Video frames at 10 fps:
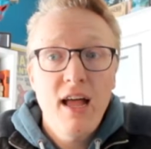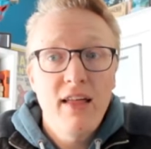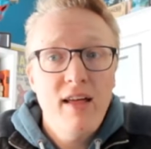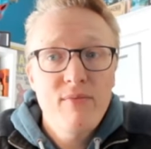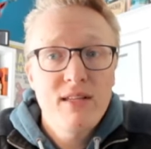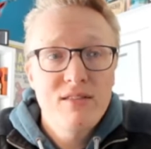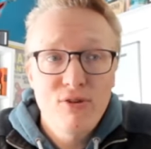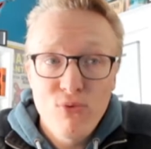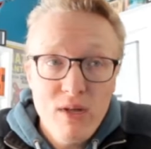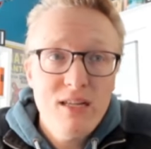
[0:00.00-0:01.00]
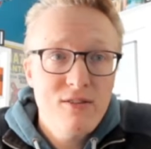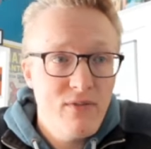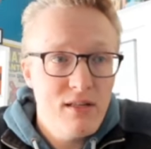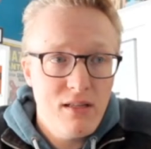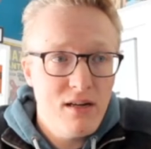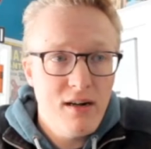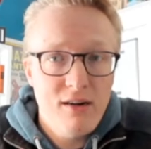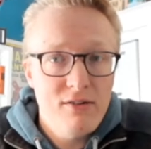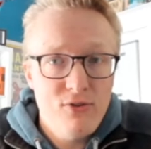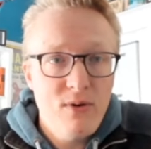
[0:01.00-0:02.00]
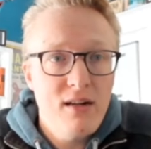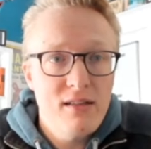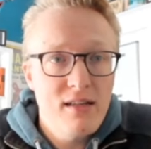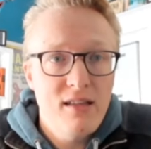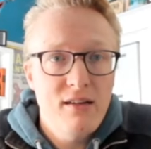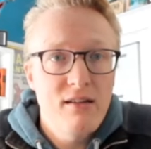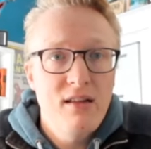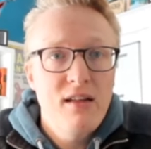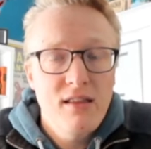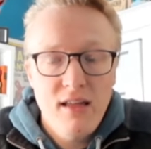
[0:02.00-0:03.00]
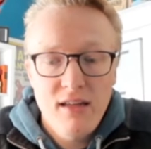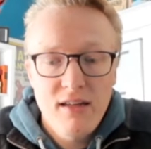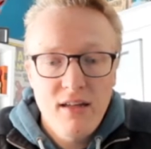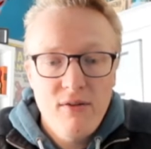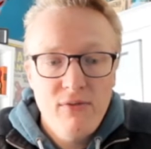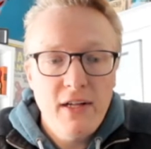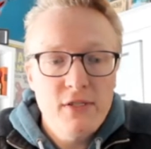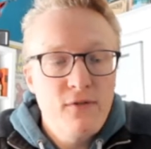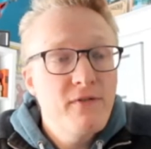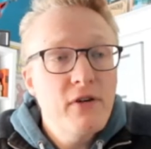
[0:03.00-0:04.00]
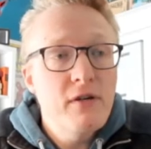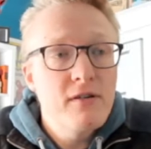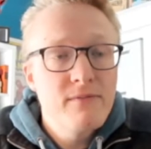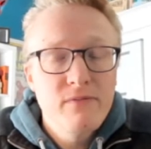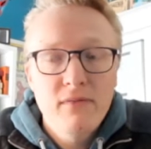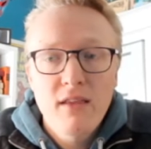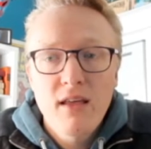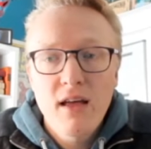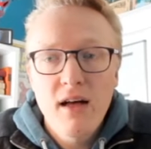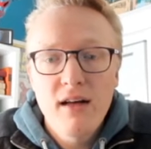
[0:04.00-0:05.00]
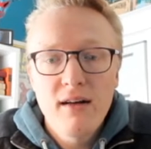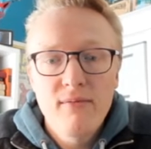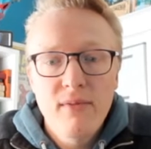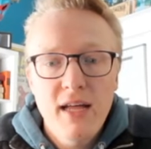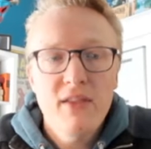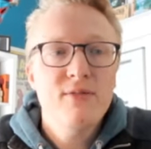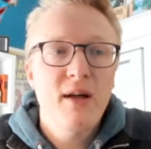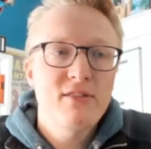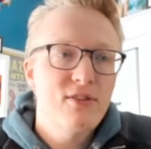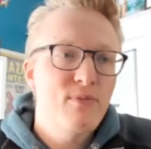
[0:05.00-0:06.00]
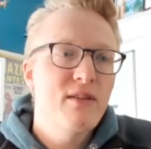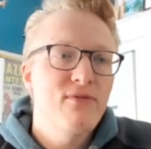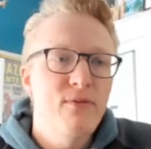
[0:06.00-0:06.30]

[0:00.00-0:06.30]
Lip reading: And that means the weeks felt longer as well. Like they felt full. And this might just be for